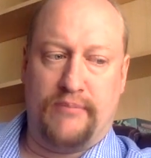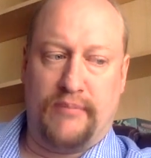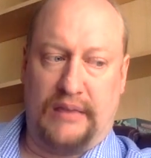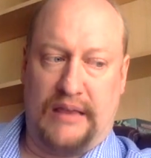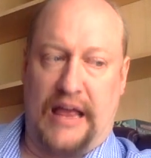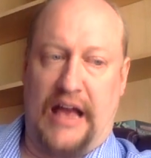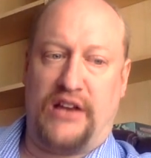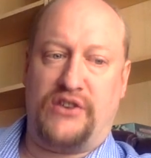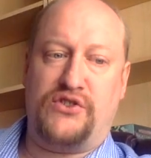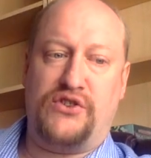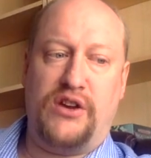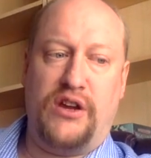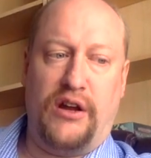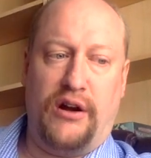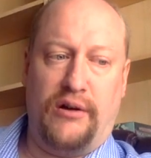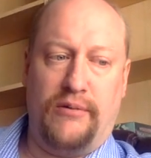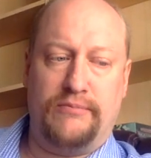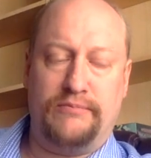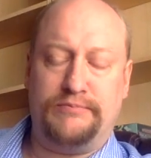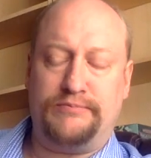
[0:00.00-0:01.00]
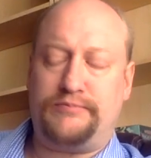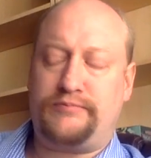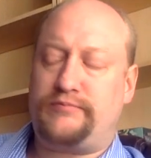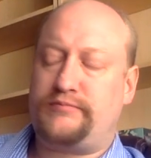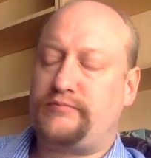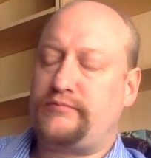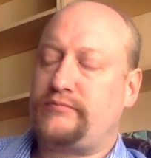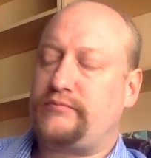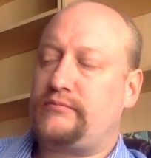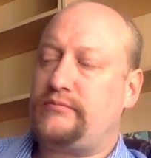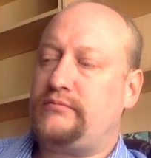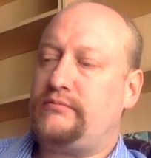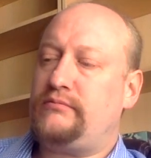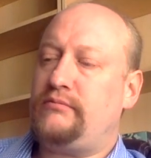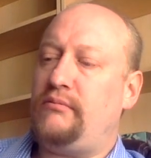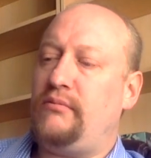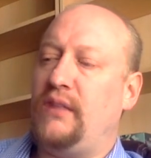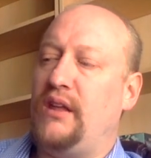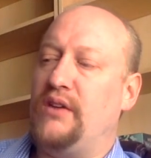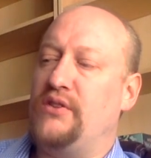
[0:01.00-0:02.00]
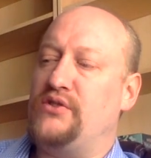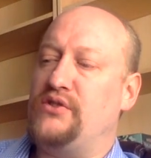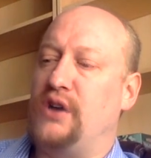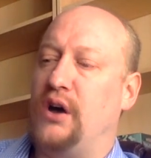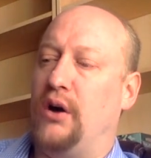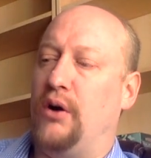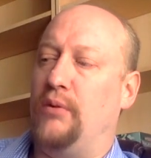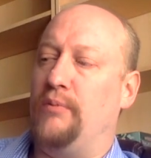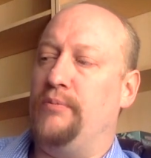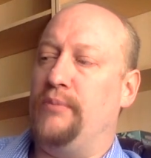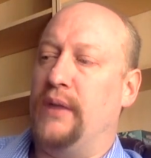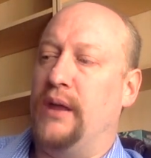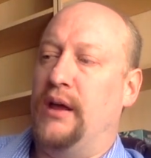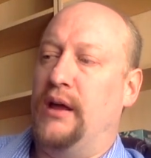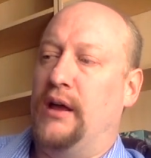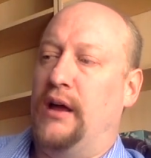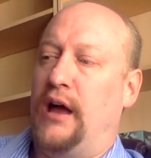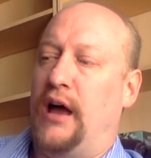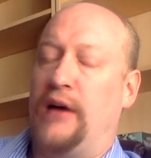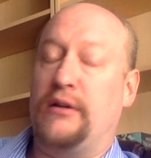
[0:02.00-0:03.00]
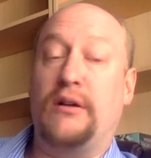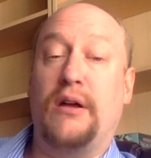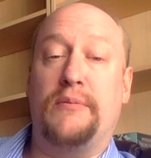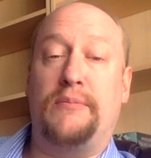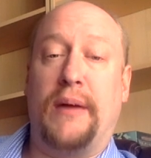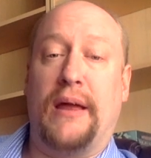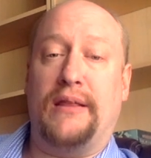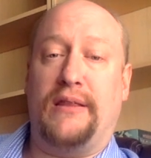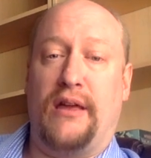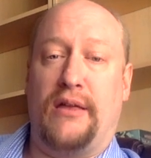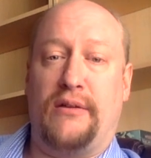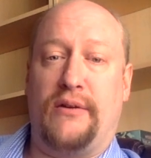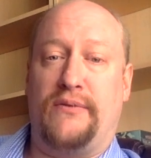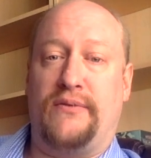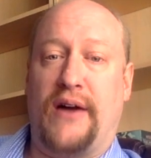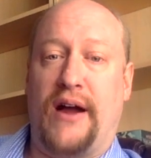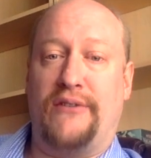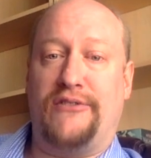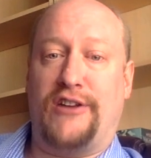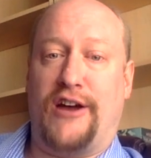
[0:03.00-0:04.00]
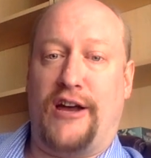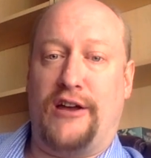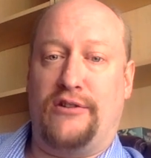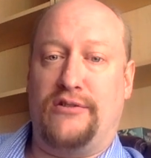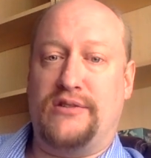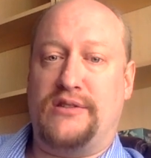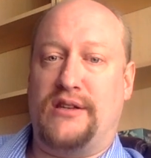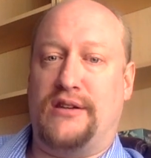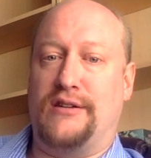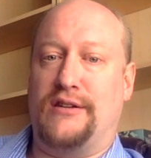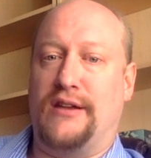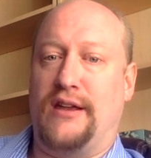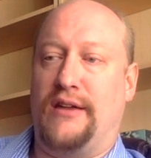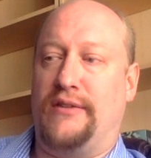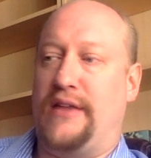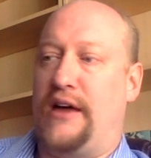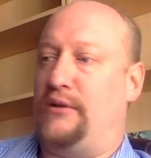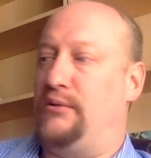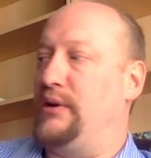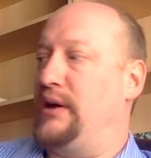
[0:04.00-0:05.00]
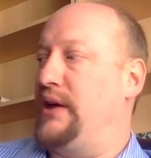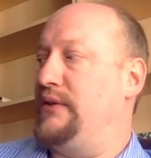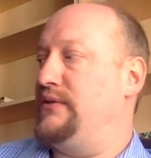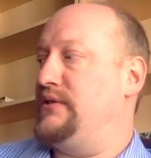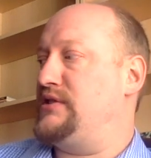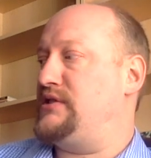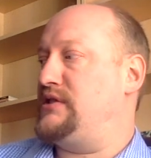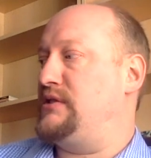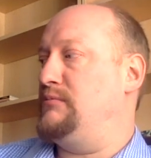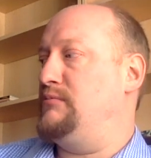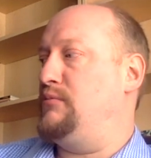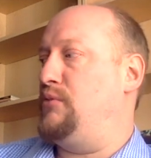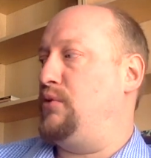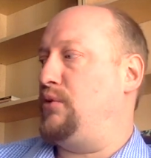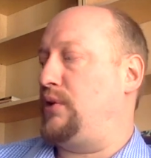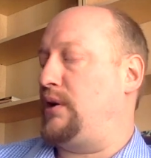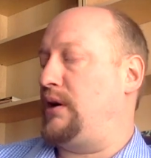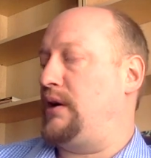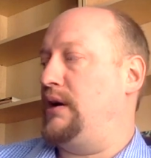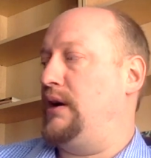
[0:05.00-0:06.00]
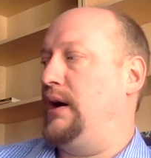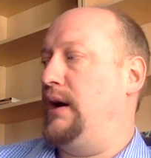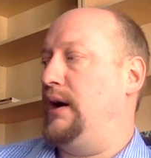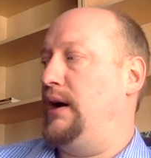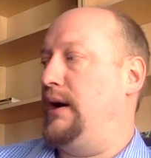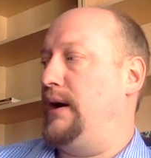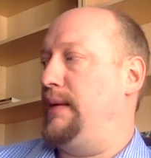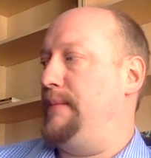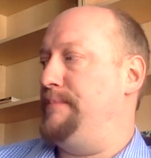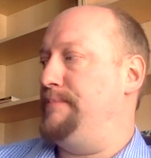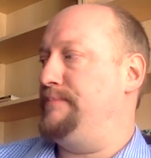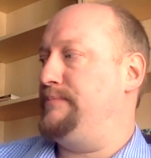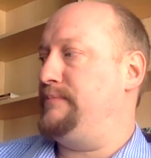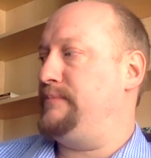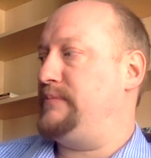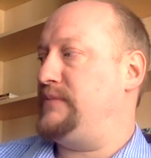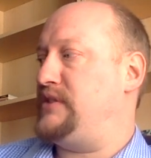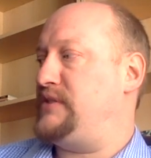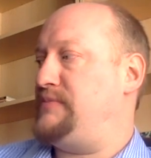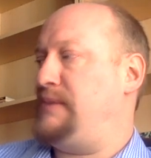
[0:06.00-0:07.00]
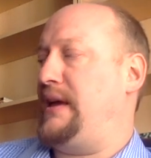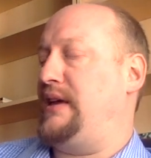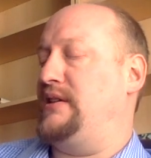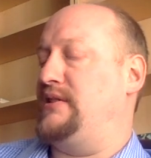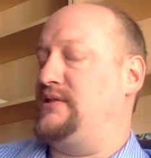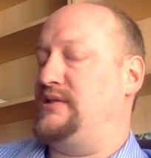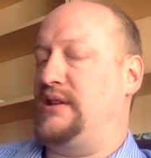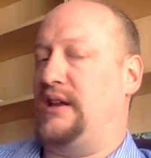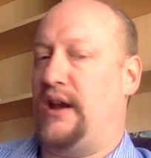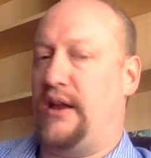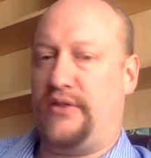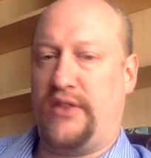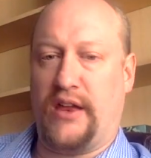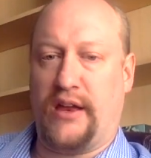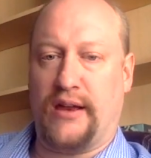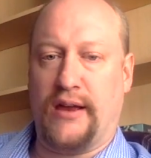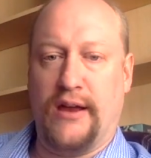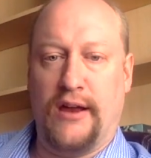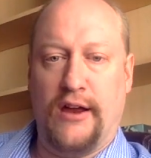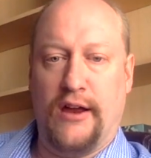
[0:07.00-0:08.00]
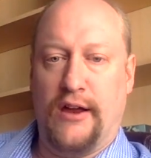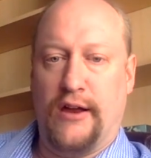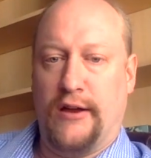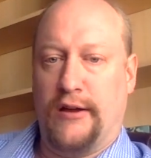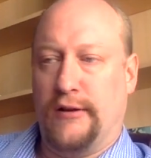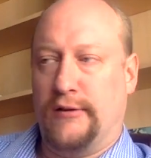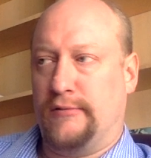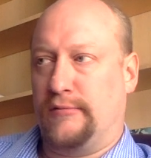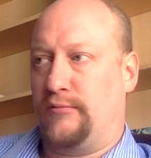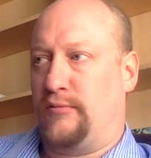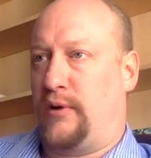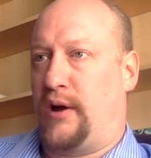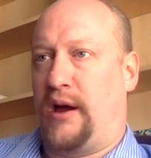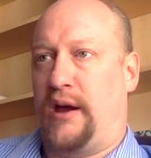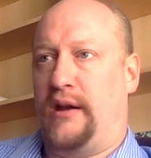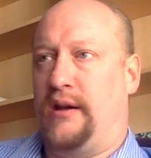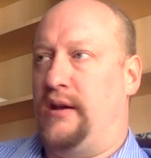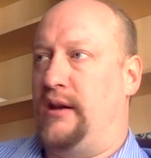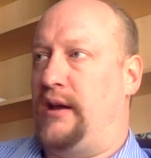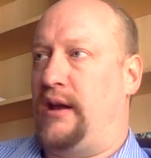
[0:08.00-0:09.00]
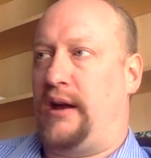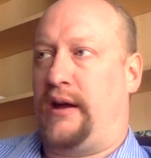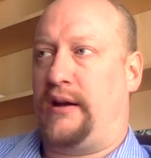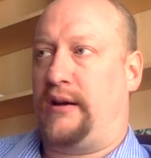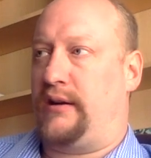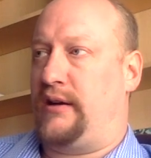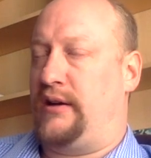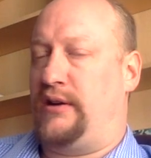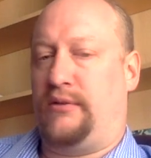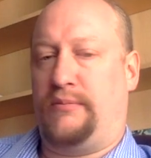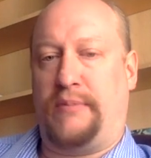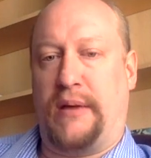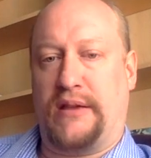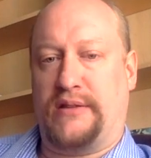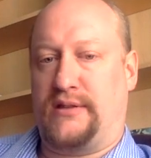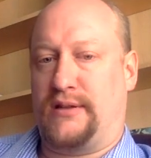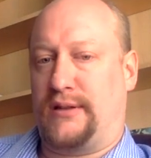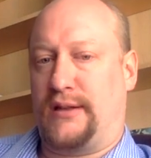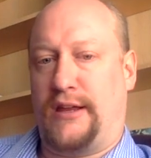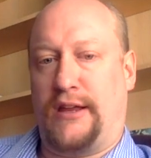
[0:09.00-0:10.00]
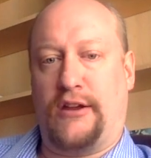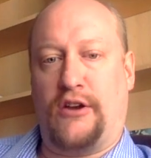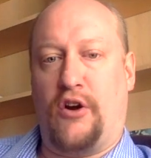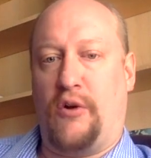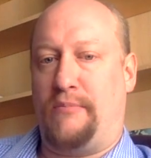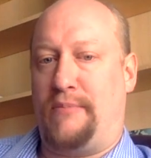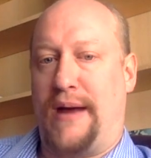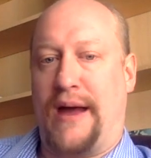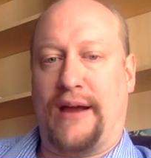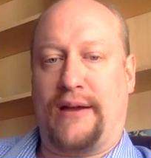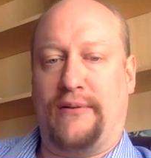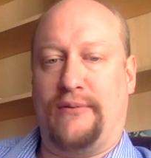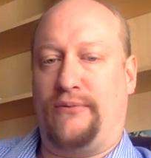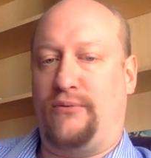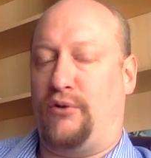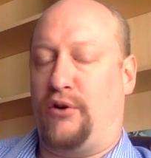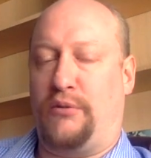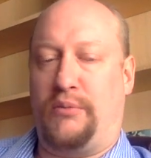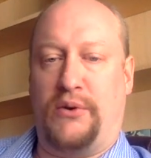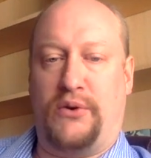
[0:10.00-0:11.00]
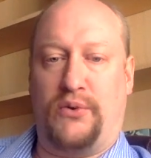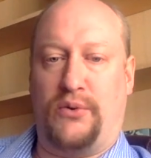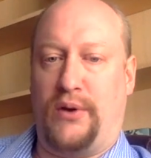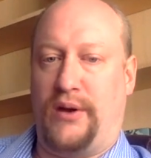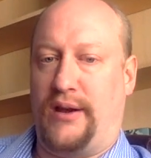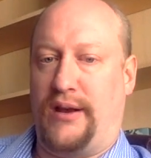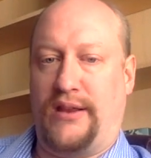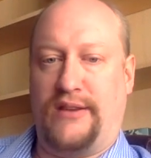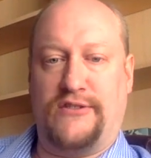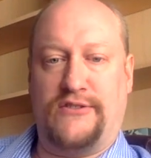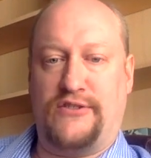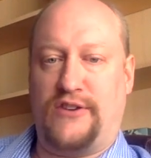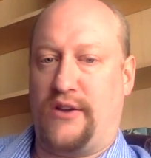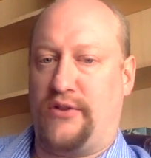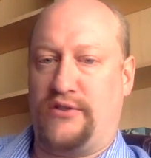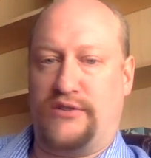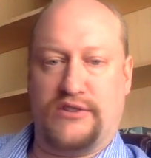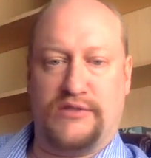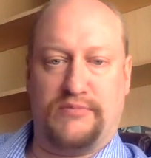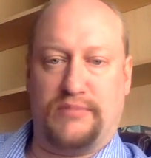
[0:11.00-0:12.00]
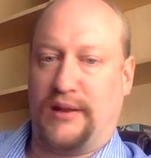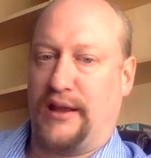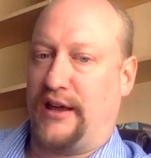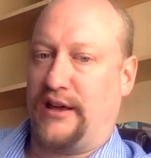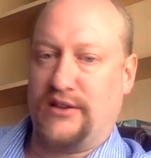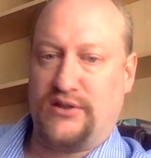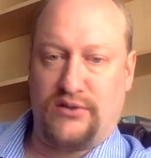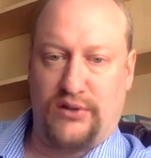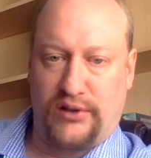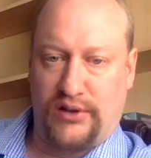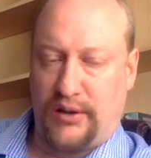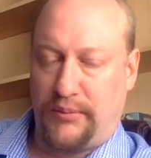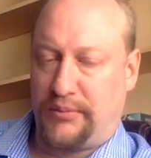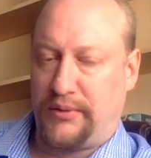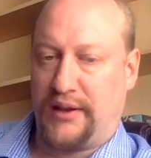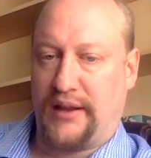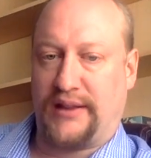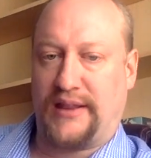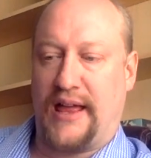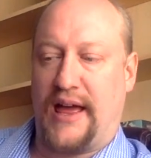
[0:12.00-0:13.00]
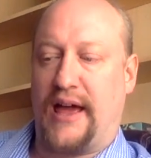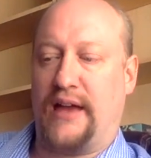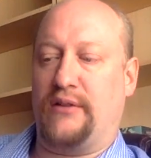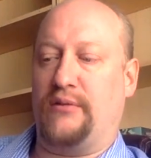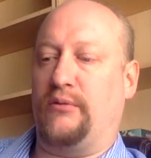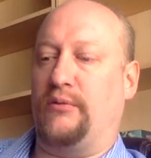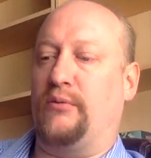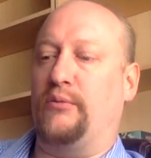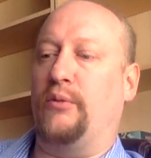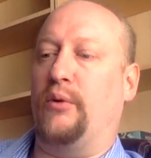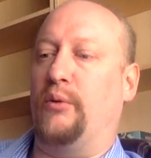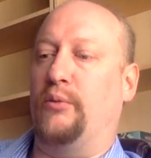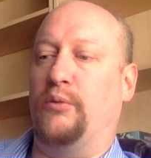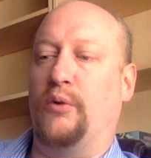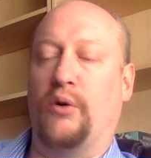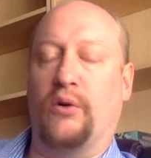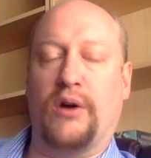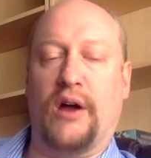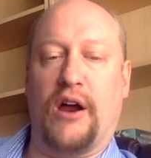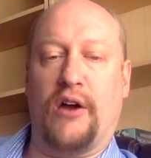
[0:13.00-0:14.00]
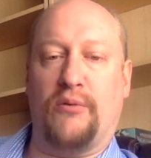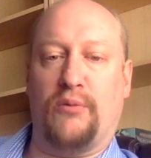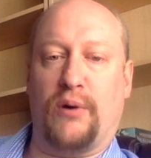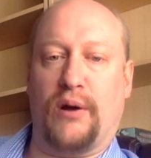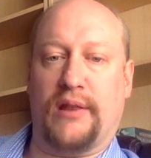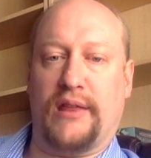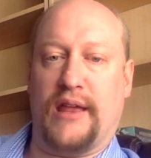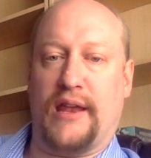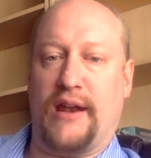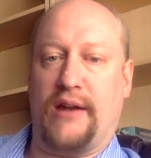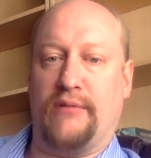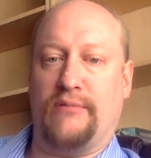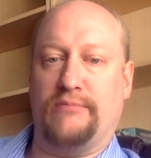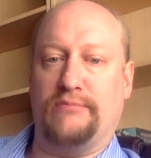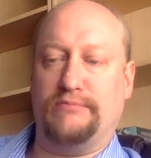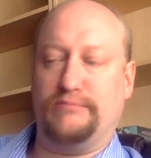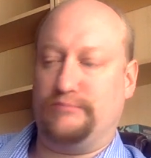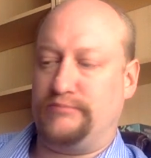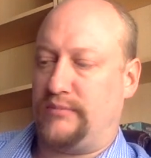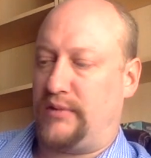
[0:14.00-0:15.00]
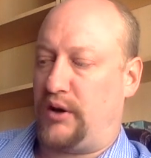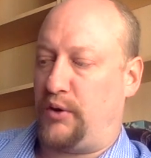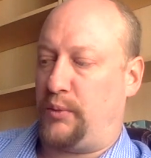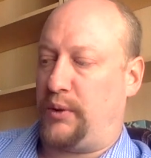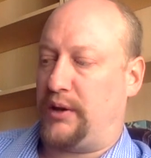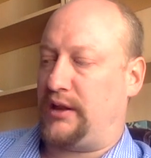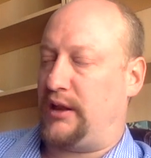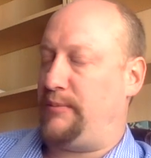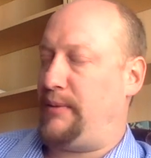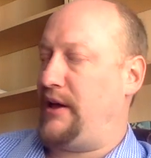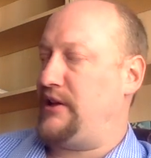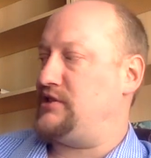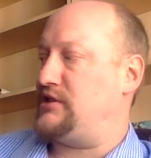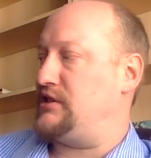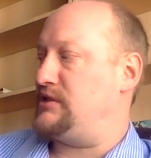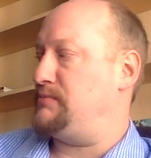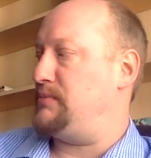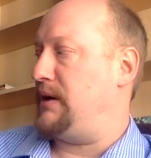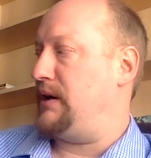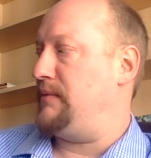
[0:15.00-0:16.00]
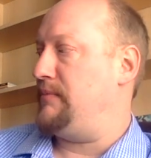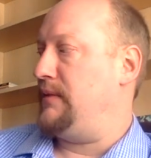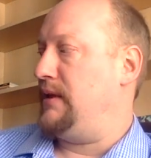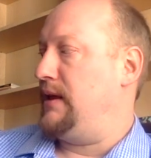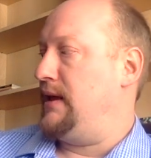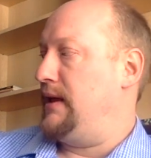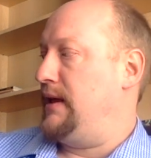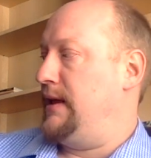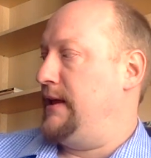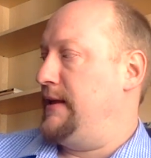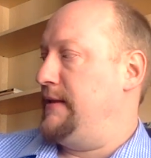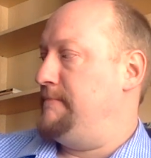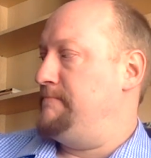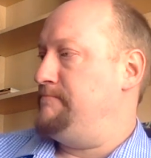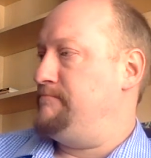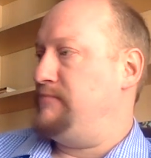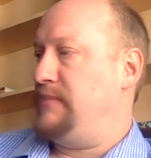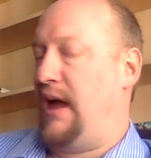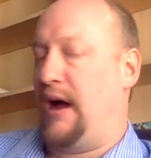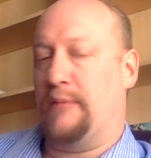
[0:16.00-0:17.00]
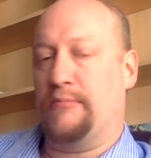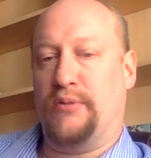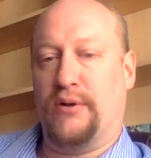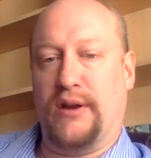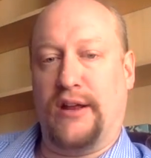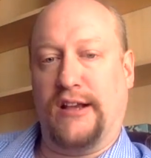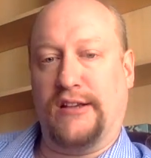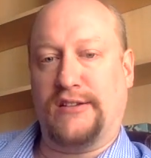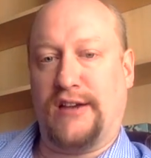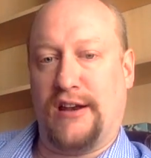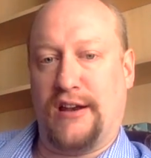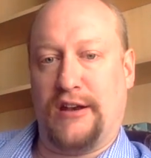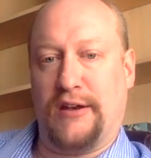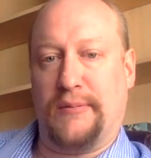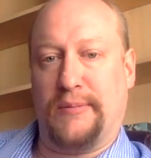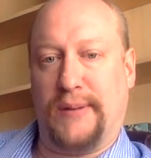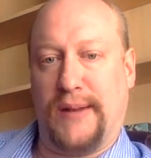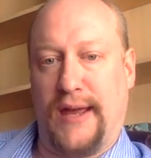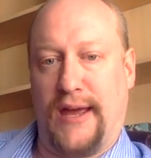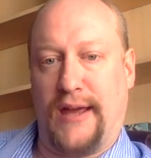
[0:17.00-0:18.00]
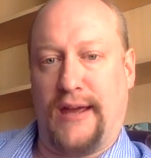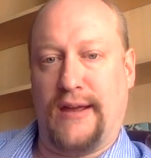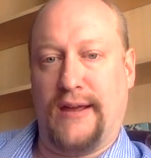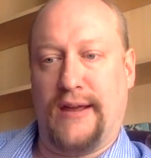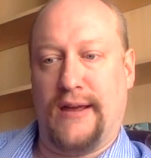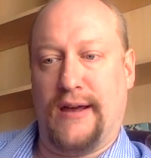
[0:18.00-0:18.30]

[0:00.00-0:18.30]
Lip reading: last year. So I'm going to paint the other 5 tiles, and that will give us some more space. And I think Ryan and I are going to basically go back and forth between each other's place or something like that. And we'll kind of work that out on a weekly basis. But yeah, I'm pretty excited to play.